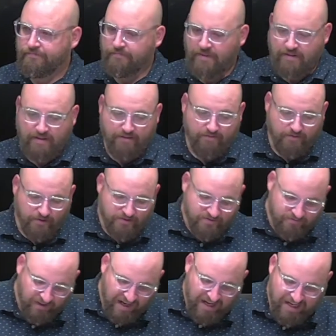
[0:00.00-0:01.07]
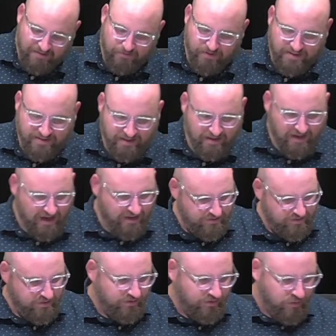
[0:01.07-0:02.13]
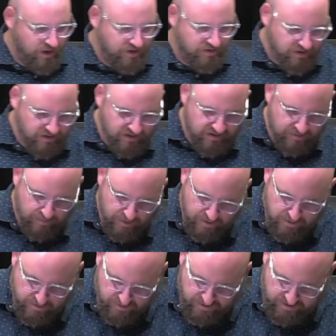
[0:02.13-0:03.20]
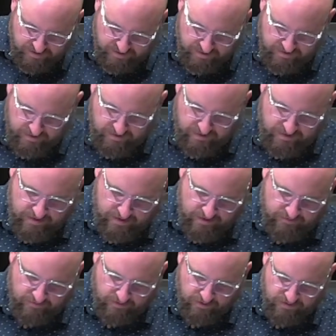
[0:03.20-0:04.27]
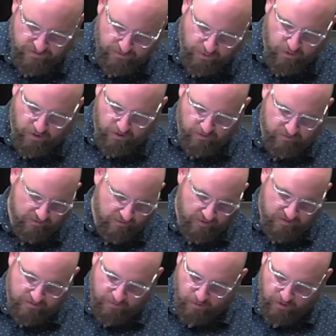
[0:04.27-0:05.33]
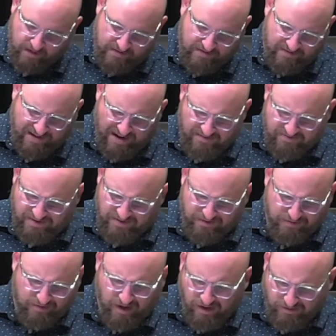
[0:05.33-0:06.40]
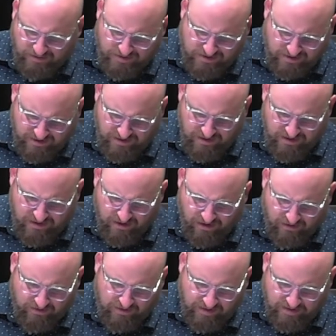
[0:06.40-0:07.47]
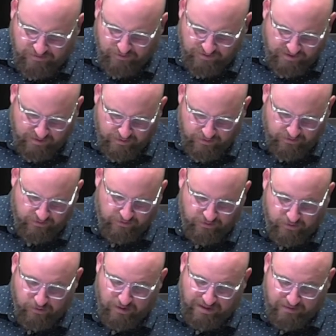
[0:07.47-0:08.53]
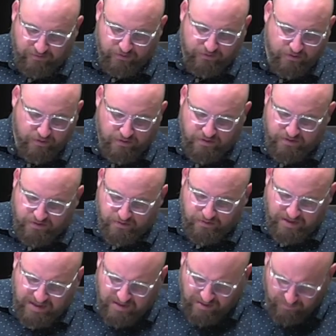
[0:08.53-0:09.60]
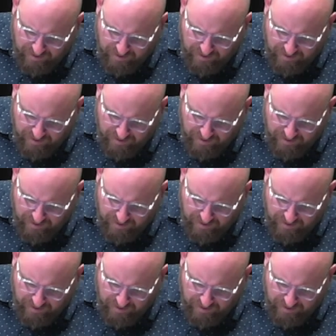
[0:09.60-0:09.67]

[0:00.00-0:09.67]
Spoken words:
Then in verse 5, we see an answer to the question that's posed in verse 4. In verse 4, he says, have they no knowledge, all the evildoers who eat up